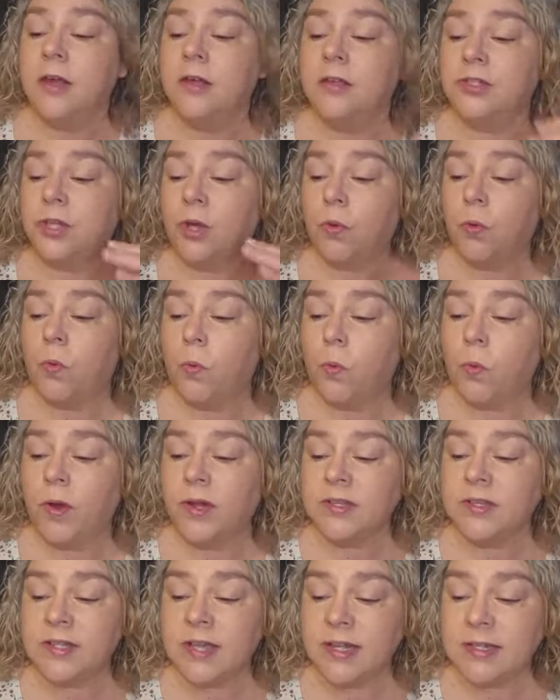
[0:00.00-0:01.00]
So
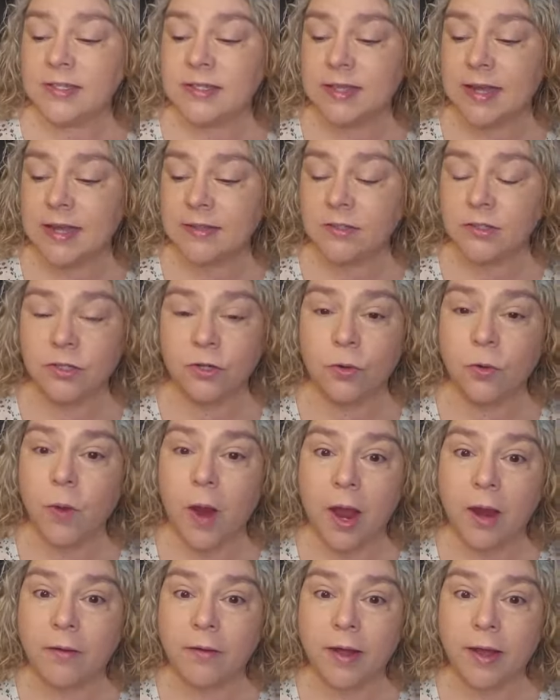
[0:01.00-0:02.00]
once that sets,
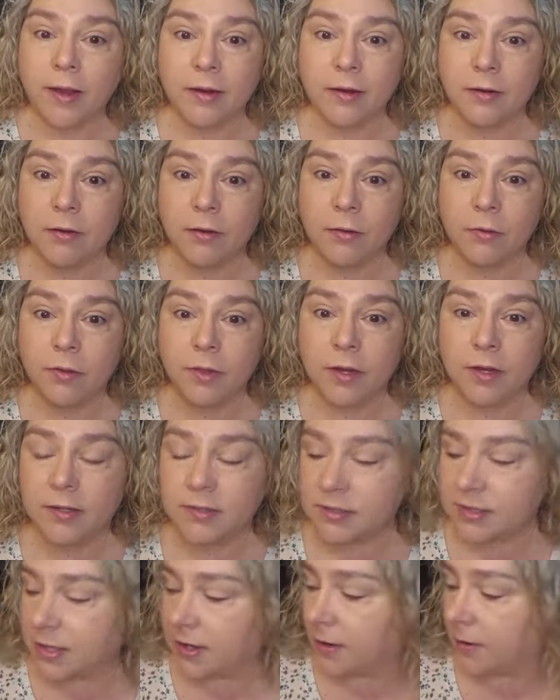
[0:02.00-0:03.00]
you are not going to know that
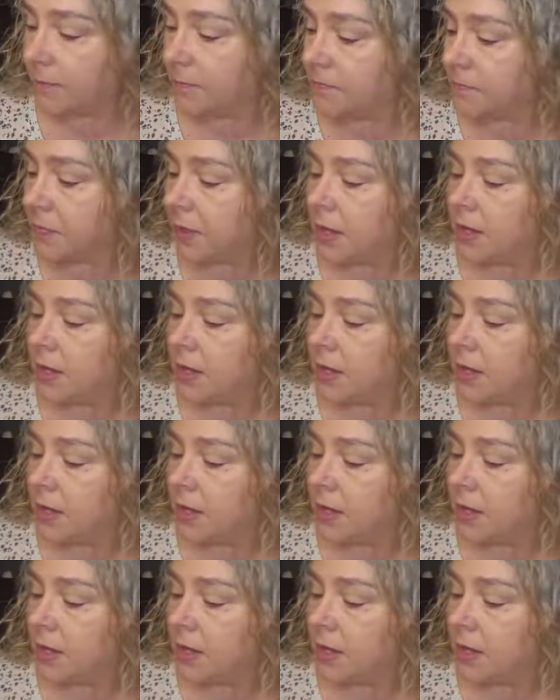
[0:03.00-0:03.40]
it's there.